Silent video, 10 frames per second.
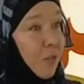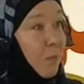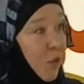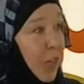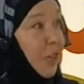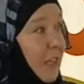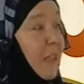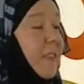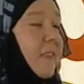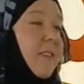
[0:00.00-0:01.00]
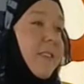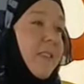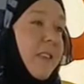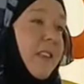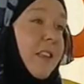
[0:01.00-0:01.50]
judging these
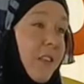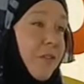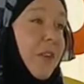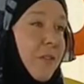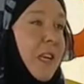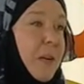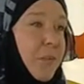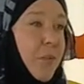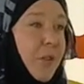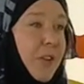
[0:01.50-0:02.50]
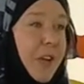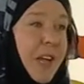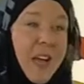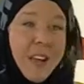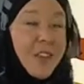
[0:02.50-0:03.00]
sisters. Absolutely. I think that's really, really important.
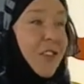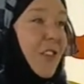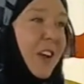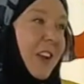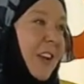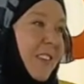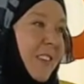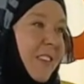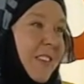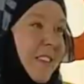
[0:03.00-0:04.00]
So Jazakallah Khair sisters,